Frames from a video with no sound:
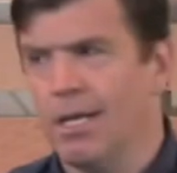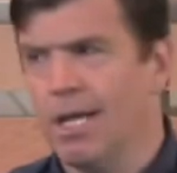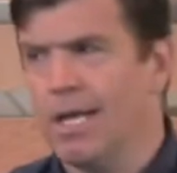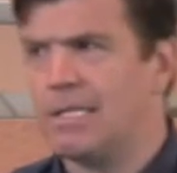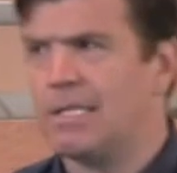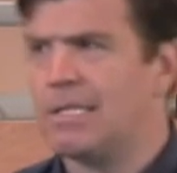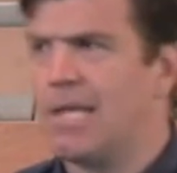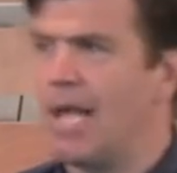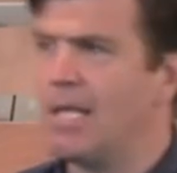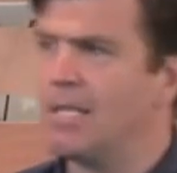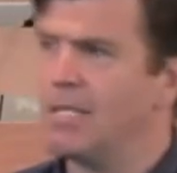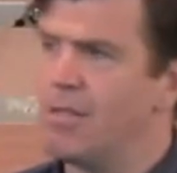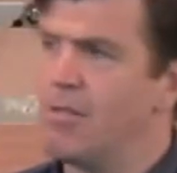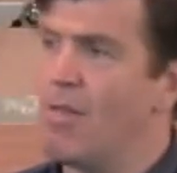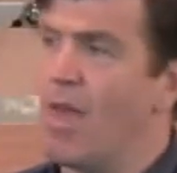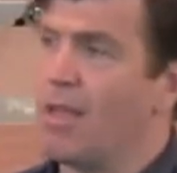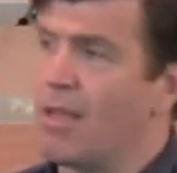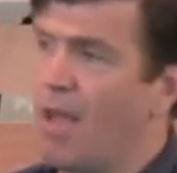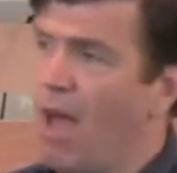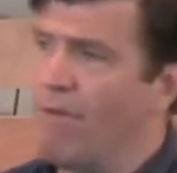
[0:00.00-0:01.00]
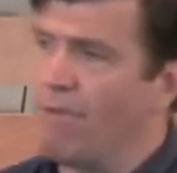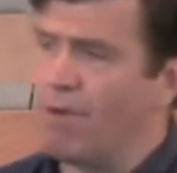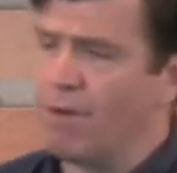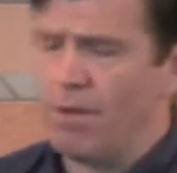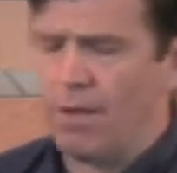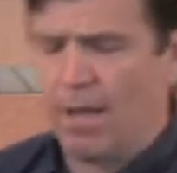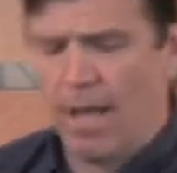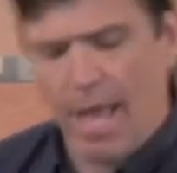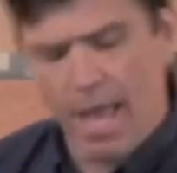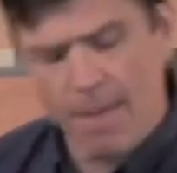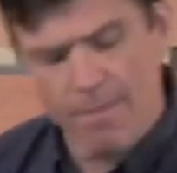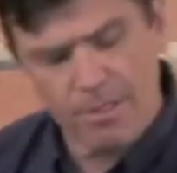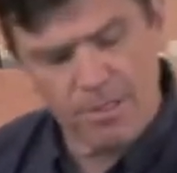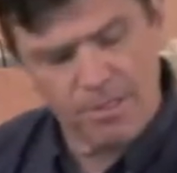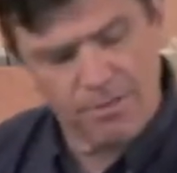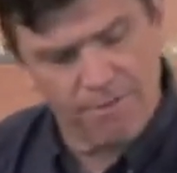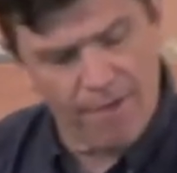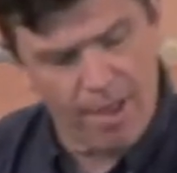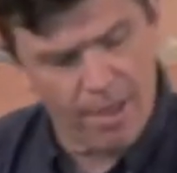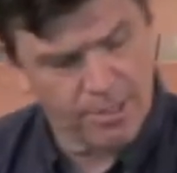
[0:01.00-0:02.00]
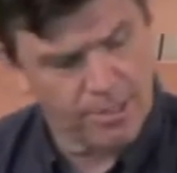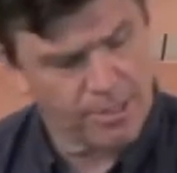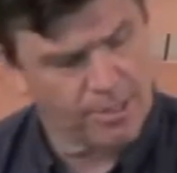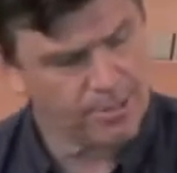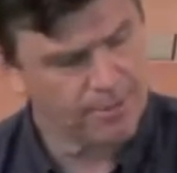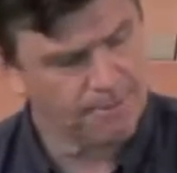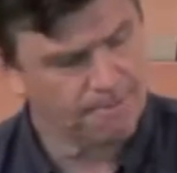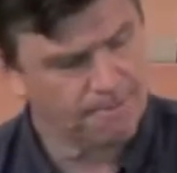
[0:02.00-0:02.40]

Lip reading: it says they covered Haman's face.